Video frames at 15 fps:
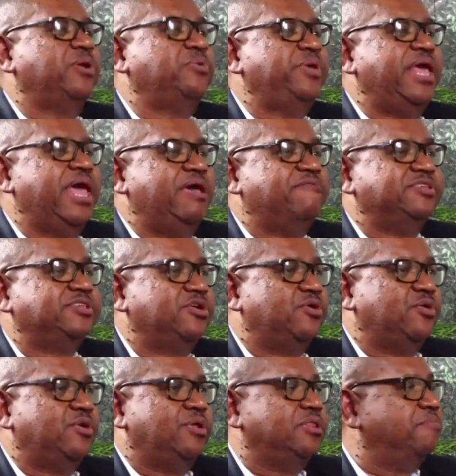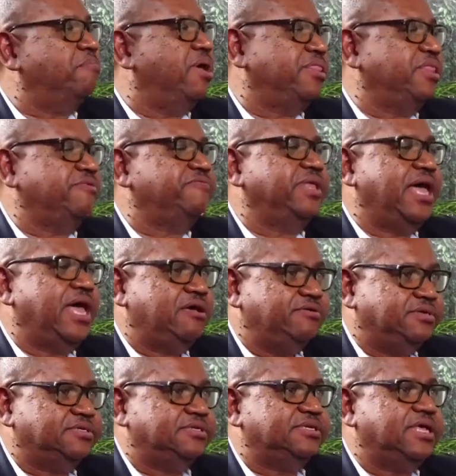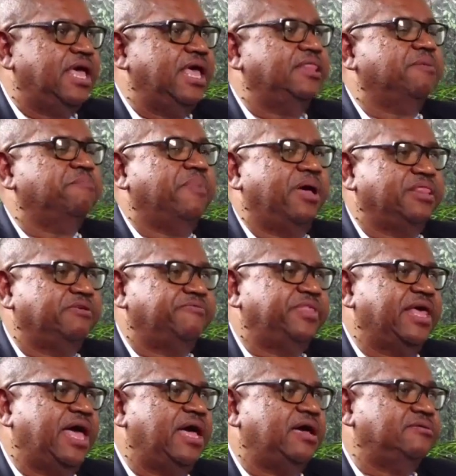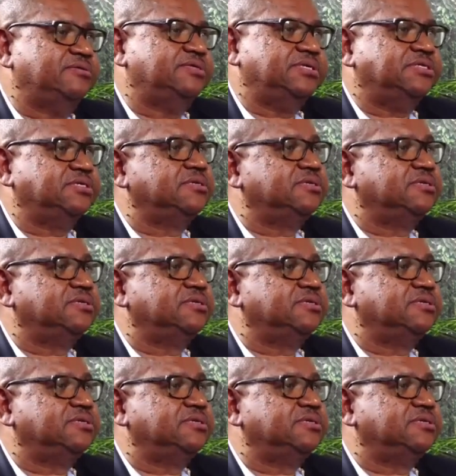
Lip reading: what we have is called the Mother of the House, and the Mother of the House is,